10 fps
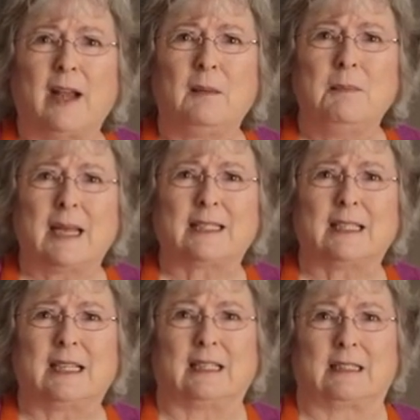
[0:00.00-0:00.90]
to
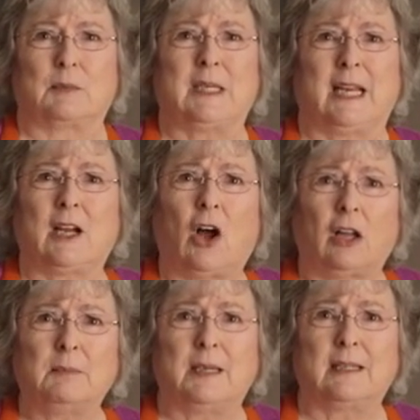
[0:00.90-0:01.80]
mixing this when he
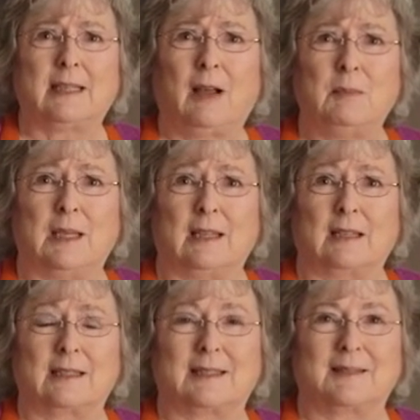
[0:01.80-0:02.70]
called me to tell me
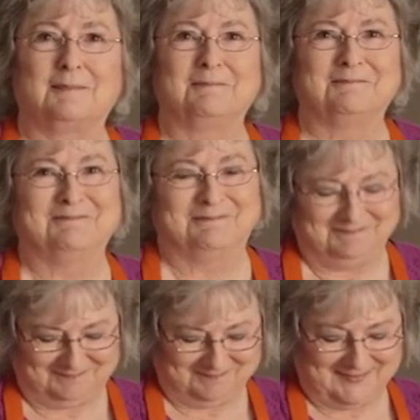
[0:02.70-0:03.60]
this.
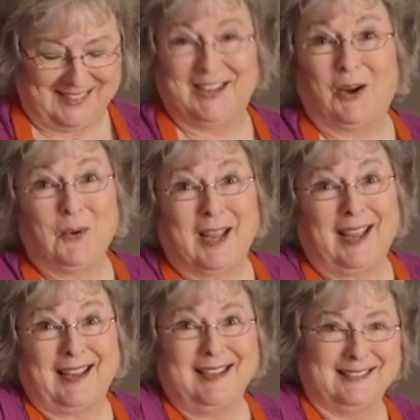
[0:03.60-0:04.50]
Okay,